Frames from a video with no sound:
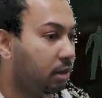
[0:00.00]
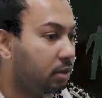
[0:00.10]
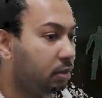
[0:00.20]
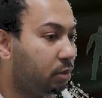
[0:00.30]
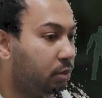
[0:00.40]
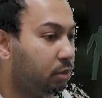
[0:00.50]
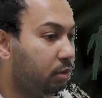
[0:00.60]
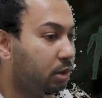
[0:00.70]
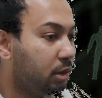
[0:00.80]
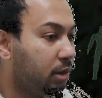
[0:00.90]
It's good
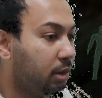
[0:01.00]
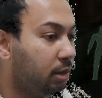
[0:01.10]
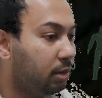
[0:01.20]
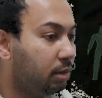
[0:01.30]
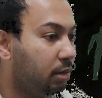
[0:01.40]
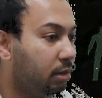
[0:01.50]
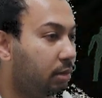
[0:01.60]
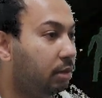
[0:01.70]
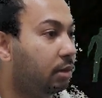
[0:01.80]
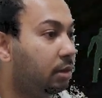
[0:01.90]
to see
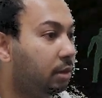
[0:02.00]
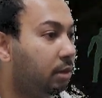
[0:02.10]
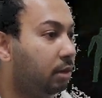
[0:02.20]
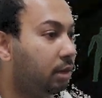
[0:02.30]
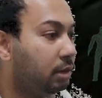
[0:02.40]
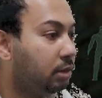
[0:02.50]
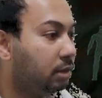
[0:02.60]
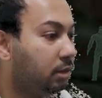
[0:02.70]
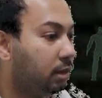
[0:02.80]
this